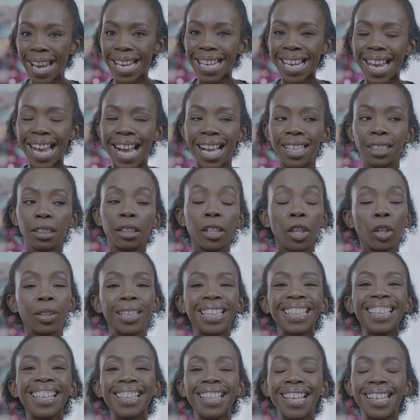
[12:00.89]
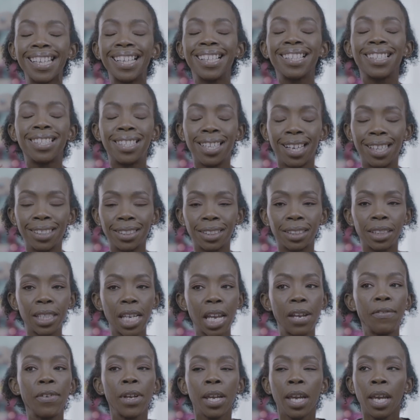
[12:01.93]
cast. The only thing that it does
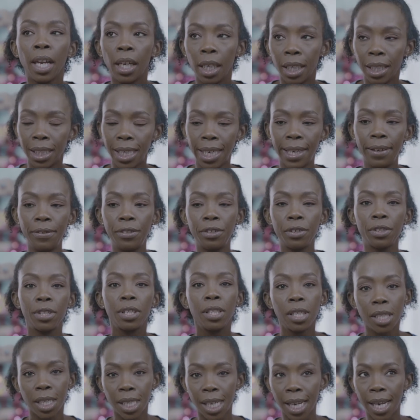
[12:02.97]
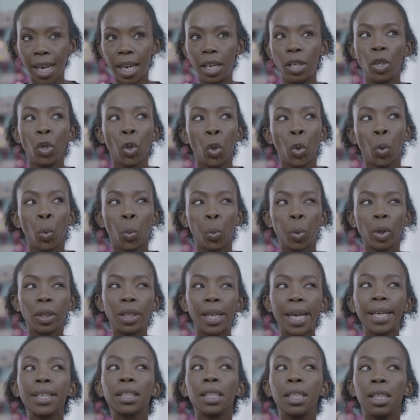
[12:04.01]
leave, it leaves your skin with
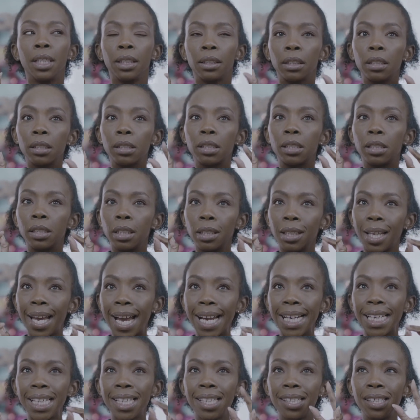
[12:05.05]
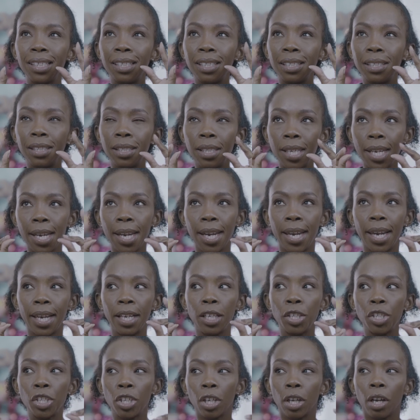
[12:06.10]
like the slightest
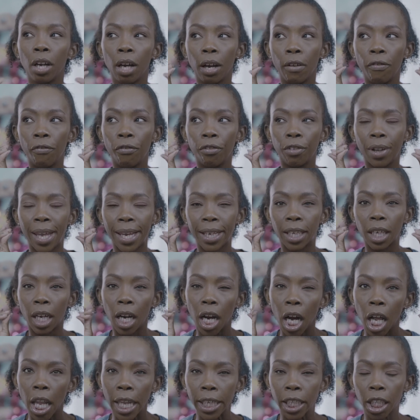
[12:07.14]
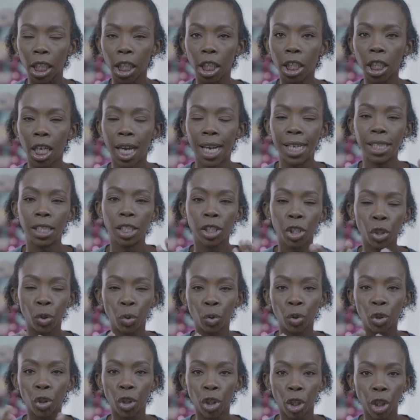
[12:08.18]
tint of like a nice little
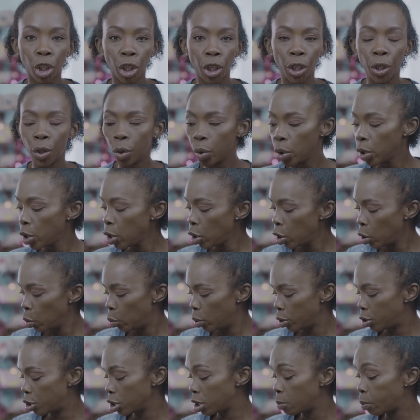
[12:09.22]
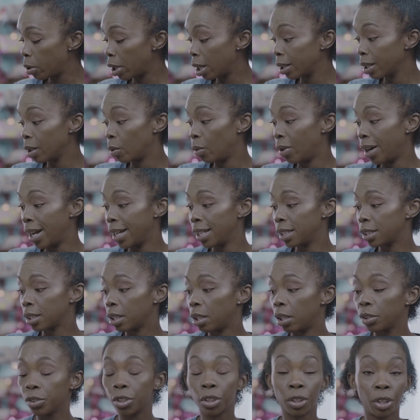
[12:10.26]
glow, which is probably why it's
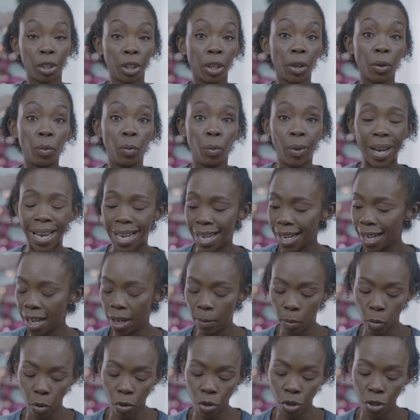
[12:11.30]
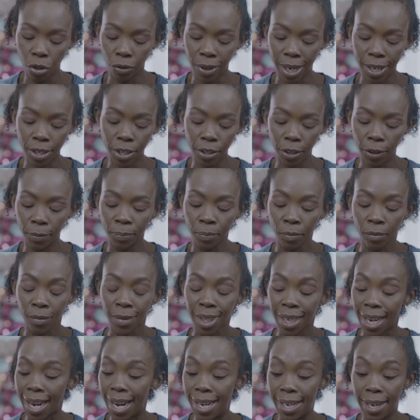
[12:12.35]
called the Glow Radiant Moisturizer.
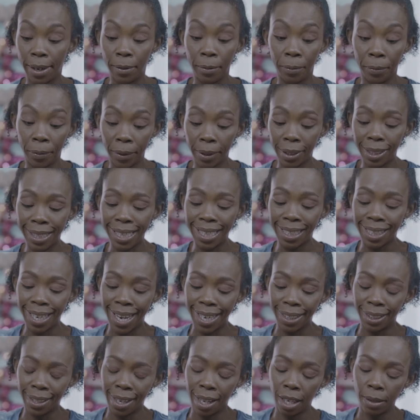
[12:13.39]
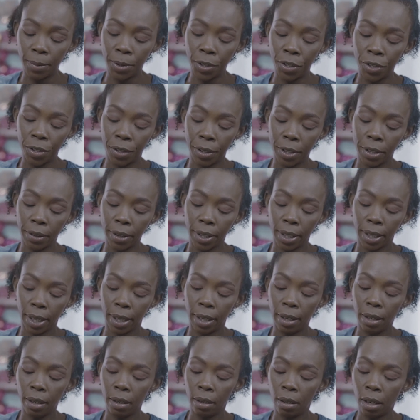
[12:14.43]
And I really like that. Let me show you
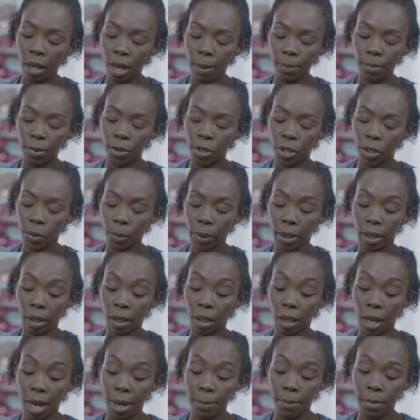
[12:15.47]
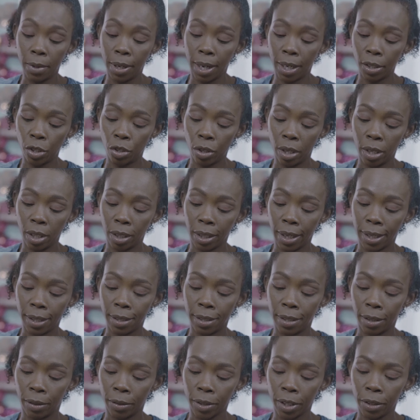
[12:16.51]
again. I swear, I'm not trying to like
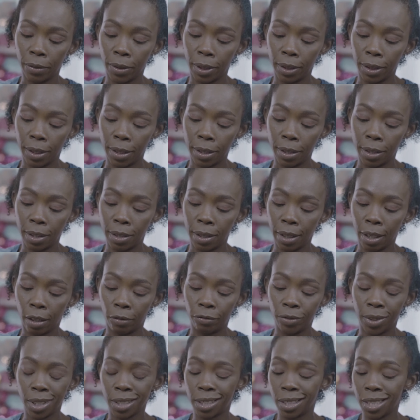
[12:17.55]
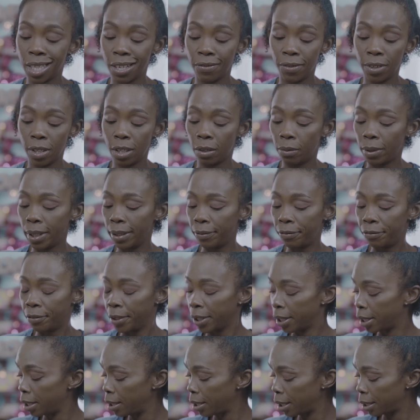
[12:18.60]
sell you on this. e.l.f. doesn't even know I
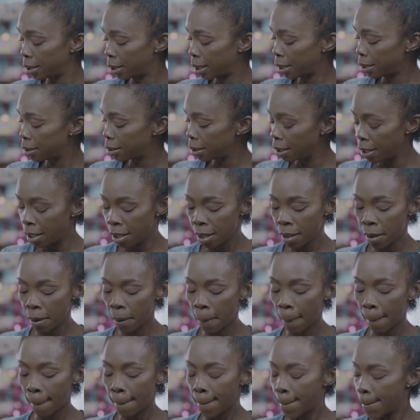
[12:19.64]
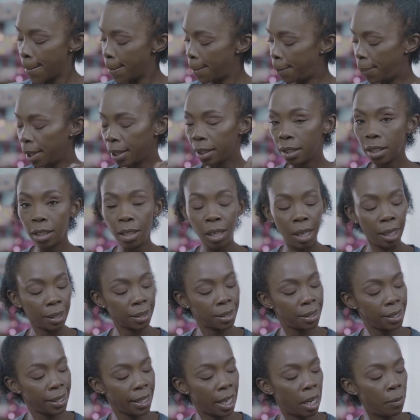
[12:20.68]
freaking exist. But look,
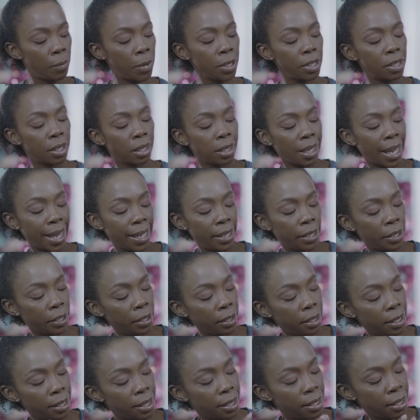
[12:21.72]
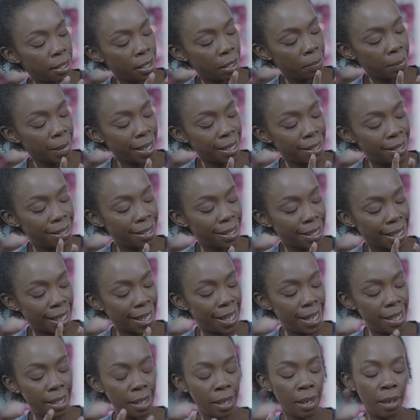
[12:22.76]
see how much lighter this is in my
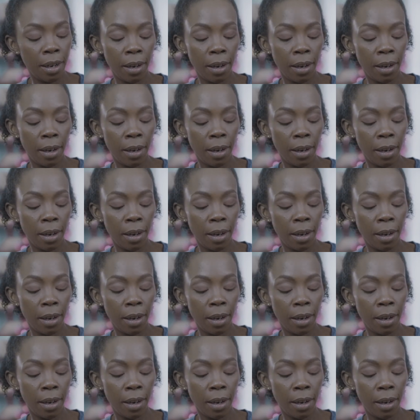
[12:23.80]
skin?